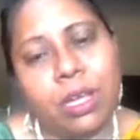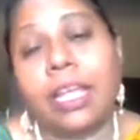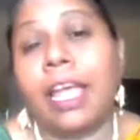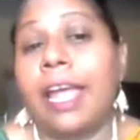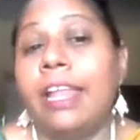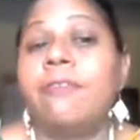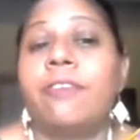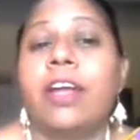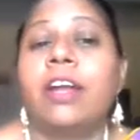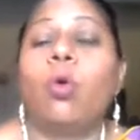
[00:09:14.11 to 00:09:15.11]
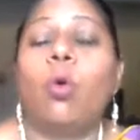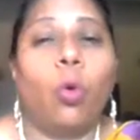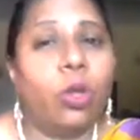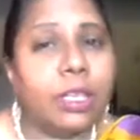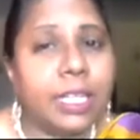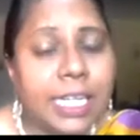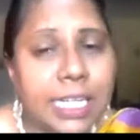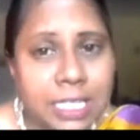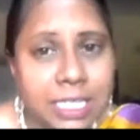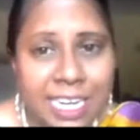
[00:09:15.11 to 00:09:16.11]
again where all
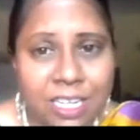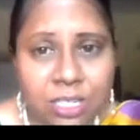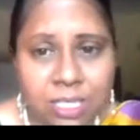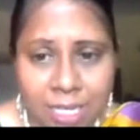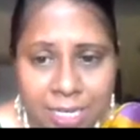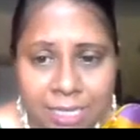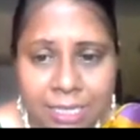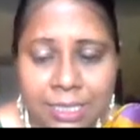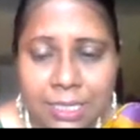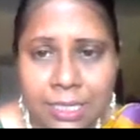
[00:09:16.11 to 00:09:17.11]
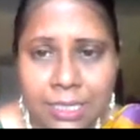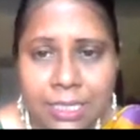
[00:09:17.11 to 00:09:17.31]
these stages are cleared.